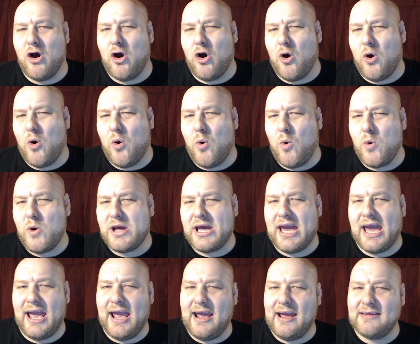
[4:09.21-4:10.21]

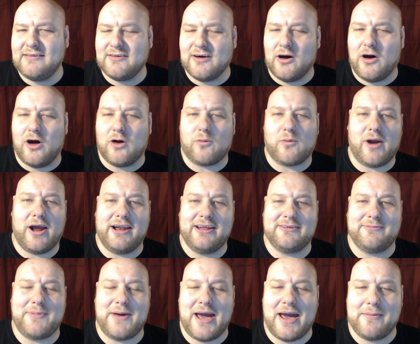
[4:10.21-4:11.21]
okay to all right as
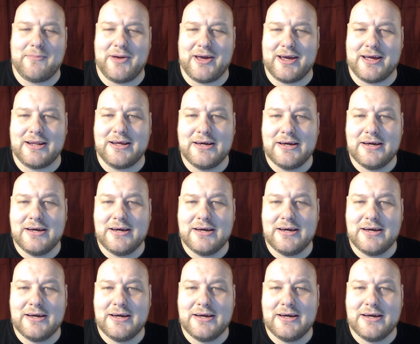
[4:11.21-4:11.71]
Batman,